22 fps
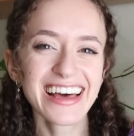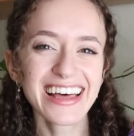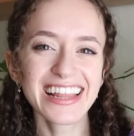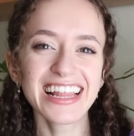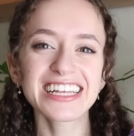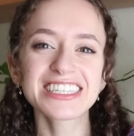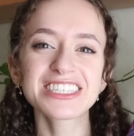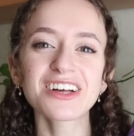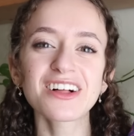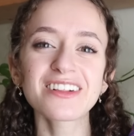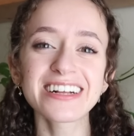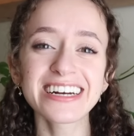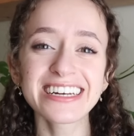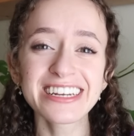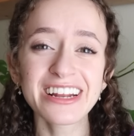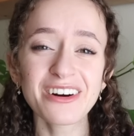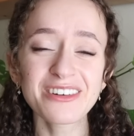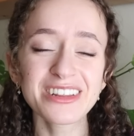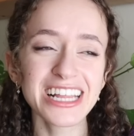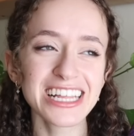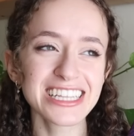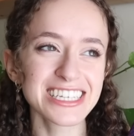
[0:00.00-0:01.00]
that's all I
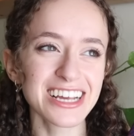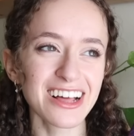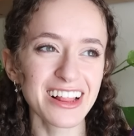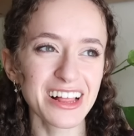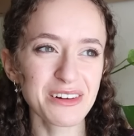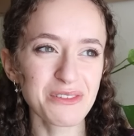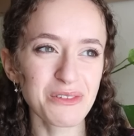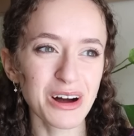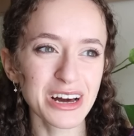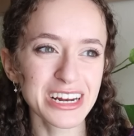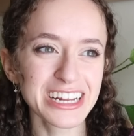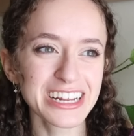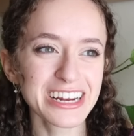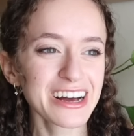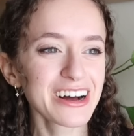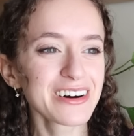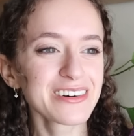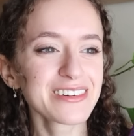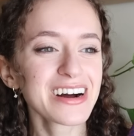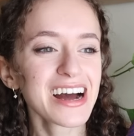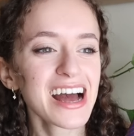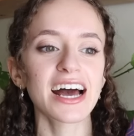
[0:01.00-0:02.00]
know, that's all I want to
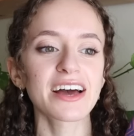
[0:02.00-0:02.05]
know.